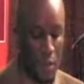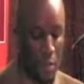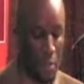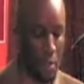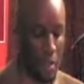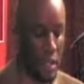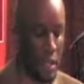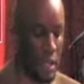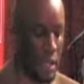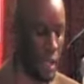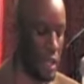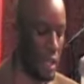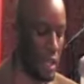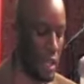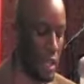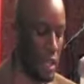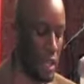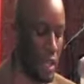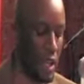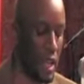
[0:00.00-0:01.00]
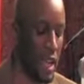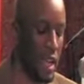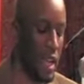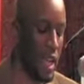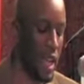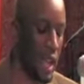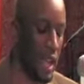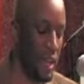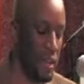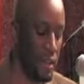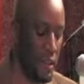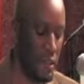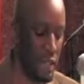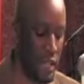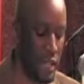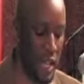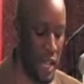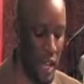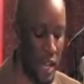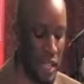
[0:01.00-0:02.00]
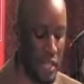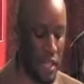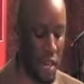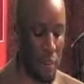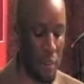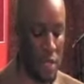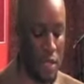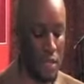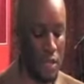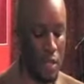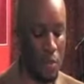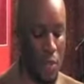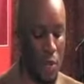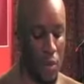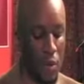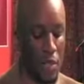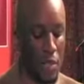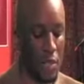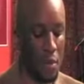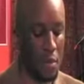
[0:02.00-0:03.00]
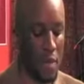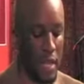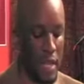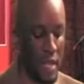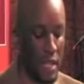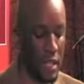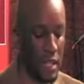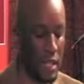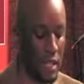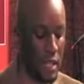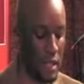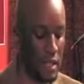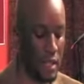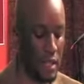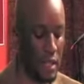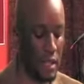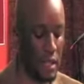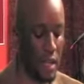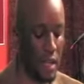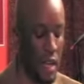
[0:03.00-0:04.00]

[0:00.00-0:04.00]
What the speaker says: it big. At an early age, I was exposed to many things,